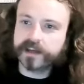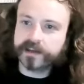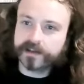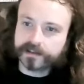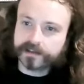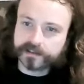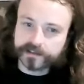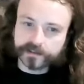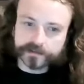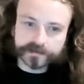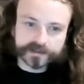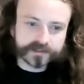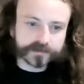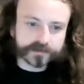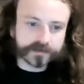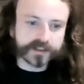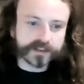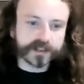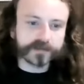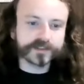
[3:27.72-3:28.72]
news
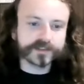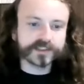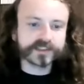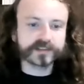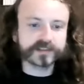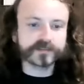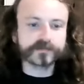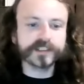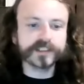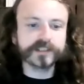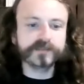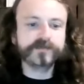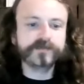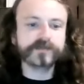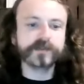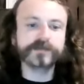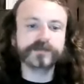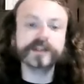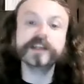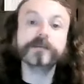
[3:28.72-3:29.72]
story I'm just going to read
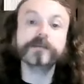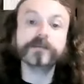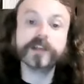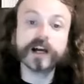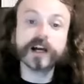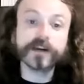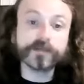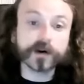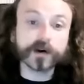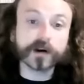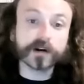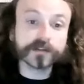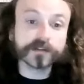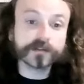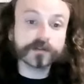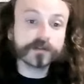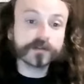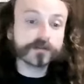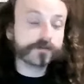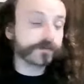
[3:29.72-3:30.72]
from the MLive
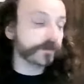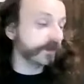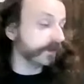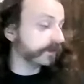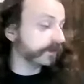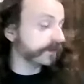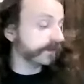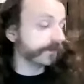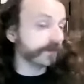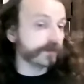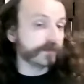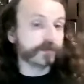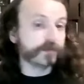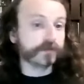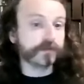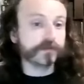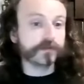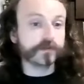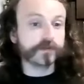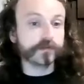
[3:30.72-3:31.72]
article. For those of you
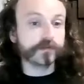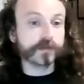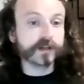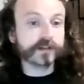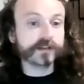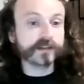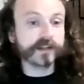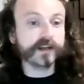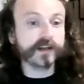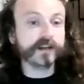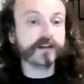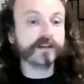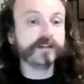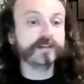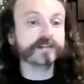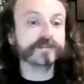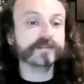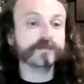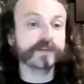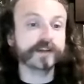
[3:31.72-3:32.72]
who weren't there,
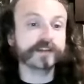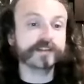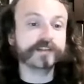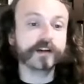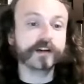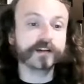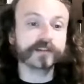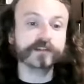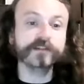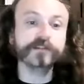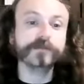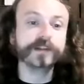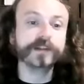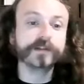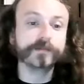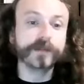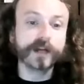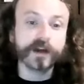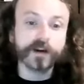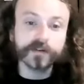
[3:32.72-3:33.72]
just want to talk a little bit
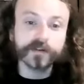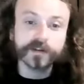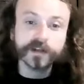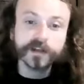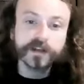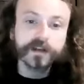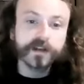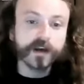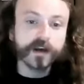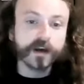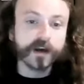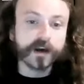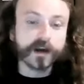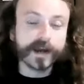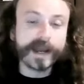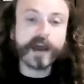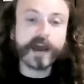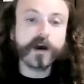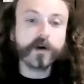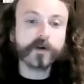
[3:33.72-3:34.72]
about
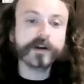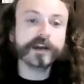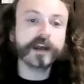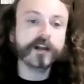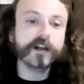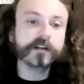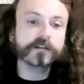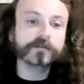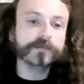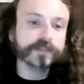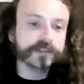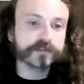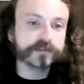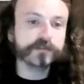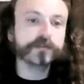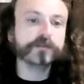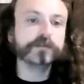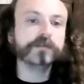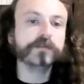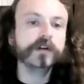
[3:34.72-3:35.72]
how
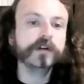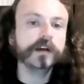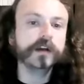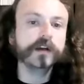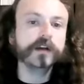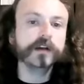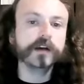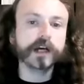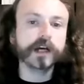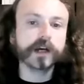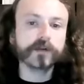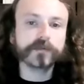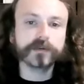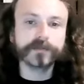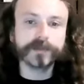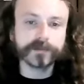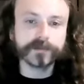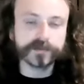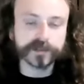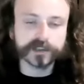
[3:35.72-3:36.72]
Kalamazoo
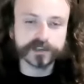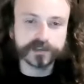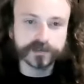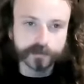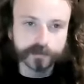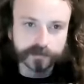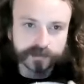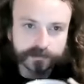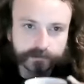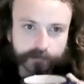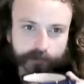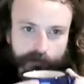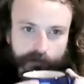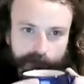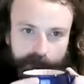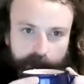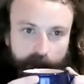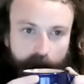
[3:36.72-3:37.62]
remembered George Floyd.